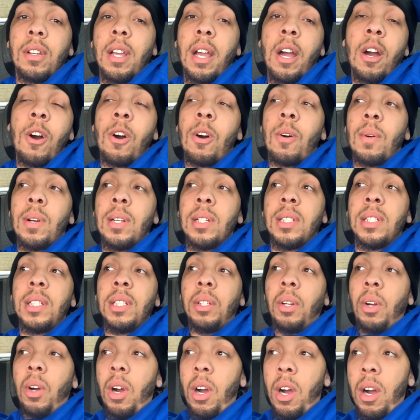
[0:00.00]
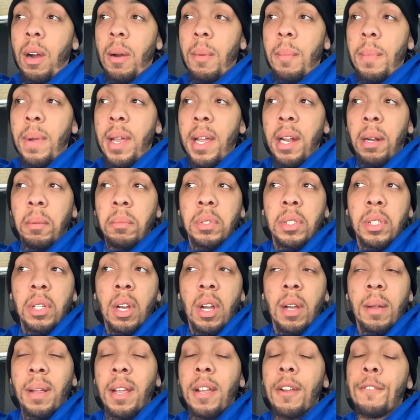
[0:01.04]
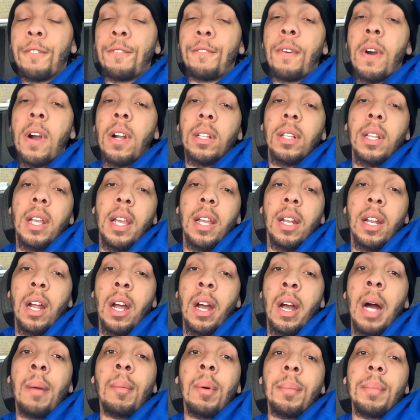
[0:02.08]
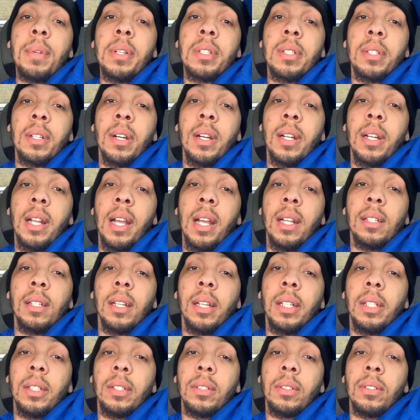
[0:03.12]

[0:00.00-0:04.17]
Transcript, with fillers: I don't want to see the, oh man, I'm sorry. and fuck that. I'm going to be sorry that day.